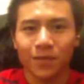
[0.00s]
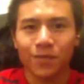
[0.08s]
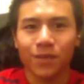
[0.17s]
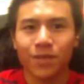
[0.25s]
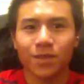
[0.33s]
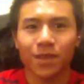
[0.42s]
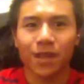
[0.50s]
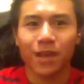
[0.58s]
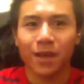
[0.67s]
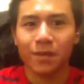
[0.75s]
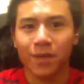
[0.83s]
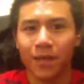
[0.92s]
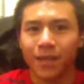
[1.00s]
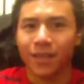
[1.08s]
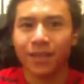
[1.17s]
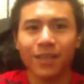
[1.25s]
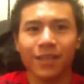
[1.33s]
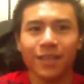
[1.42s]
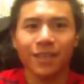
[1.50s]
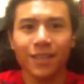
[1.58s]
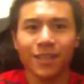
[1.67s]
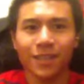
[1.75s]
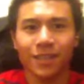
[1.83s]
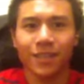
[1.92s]
Wish you guys have like
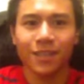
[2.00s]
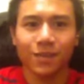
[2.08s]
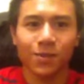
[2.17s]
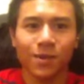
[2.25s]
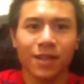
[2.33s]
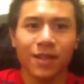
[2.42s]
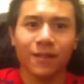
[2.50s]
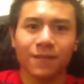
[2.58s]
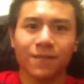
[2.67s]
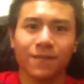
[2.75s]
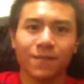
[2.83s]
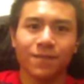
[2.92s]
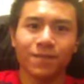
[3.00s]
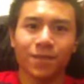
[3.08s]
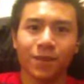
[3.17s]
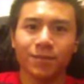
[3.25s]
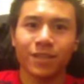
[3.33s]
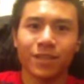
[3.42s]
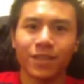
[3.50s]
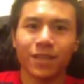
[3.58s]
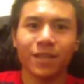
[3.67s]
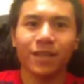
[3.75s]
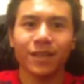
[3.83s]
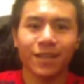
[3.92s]
good love of the
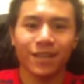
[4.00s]
year.